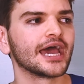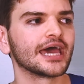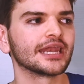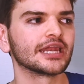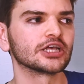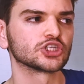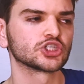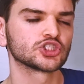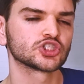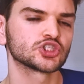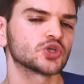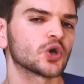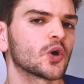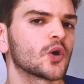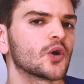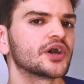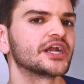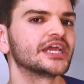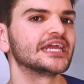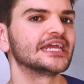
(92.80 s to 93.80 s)
and a
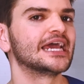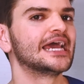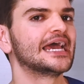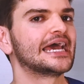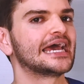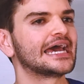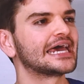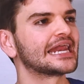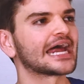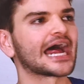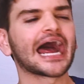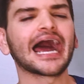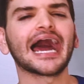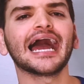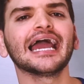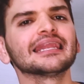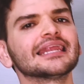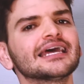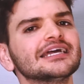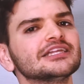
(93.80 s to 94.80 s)
story and
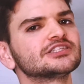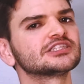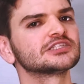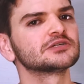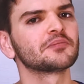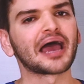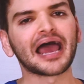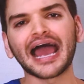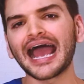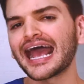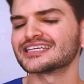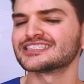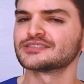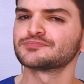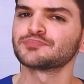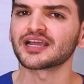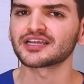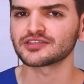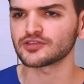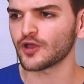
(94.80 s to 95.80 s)
highlight some
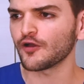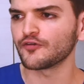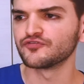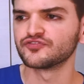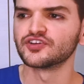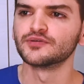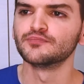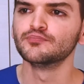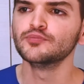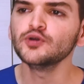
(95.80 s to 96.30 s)
aspect of their